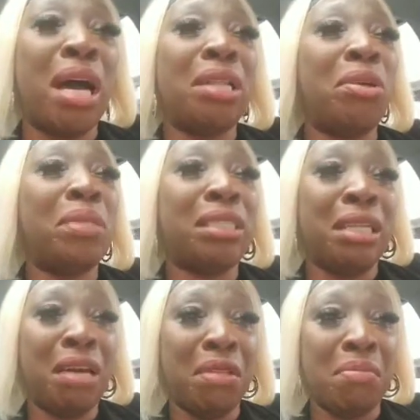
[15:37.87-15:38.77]
all now. I
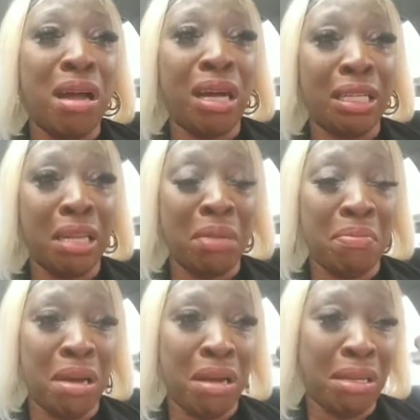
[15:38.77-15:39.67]
still have the market on my
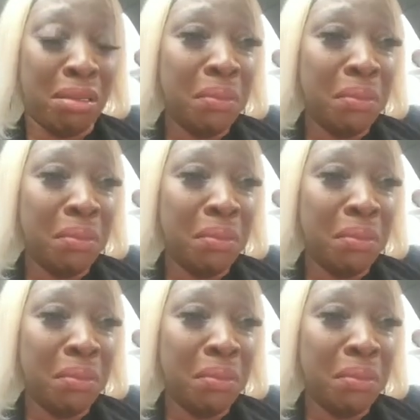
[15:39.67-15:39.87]
back.